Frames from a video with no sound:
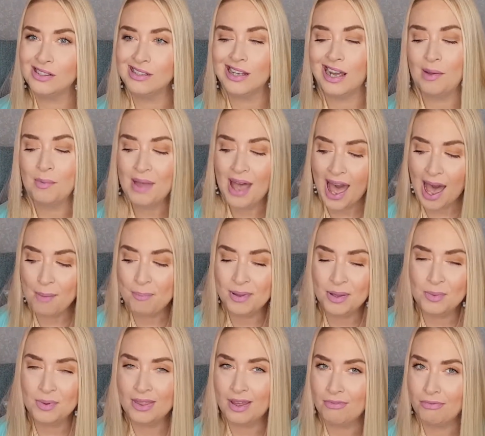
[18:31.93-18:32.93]
I'm happy
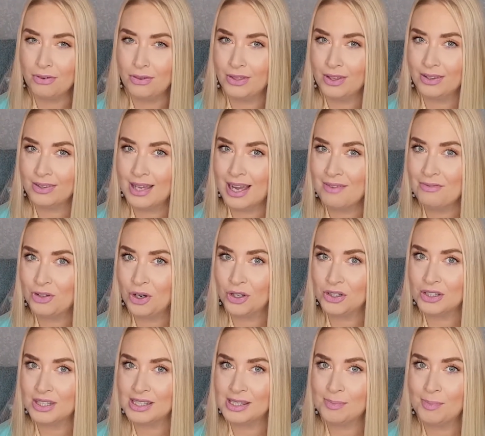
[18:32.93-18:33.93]
with everything that I've got
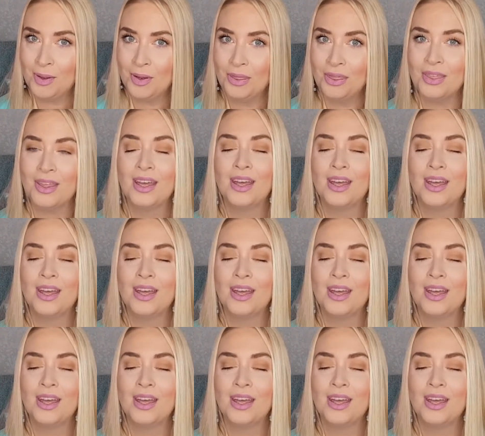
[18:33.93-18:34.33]
this month.